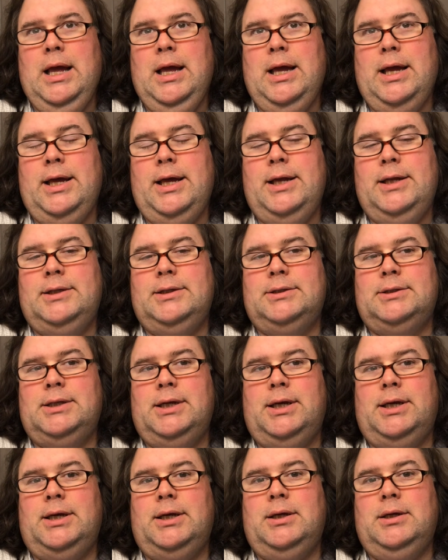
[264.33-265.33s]
I hate to
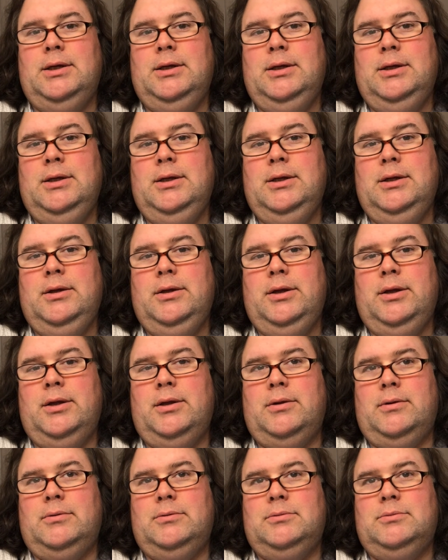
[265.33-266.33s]
say,
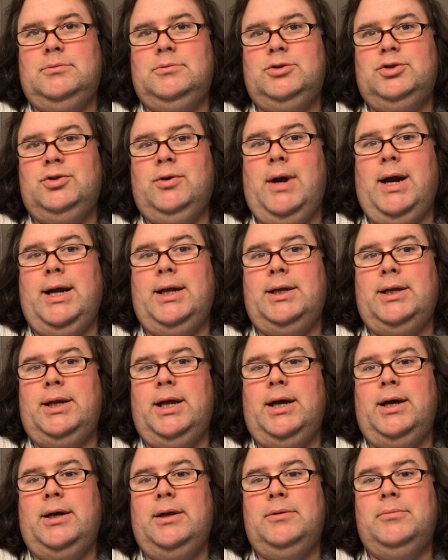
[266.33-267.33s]
tried it
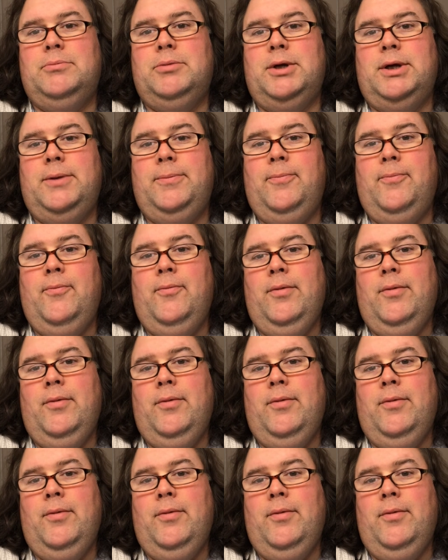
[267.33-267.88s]
on, but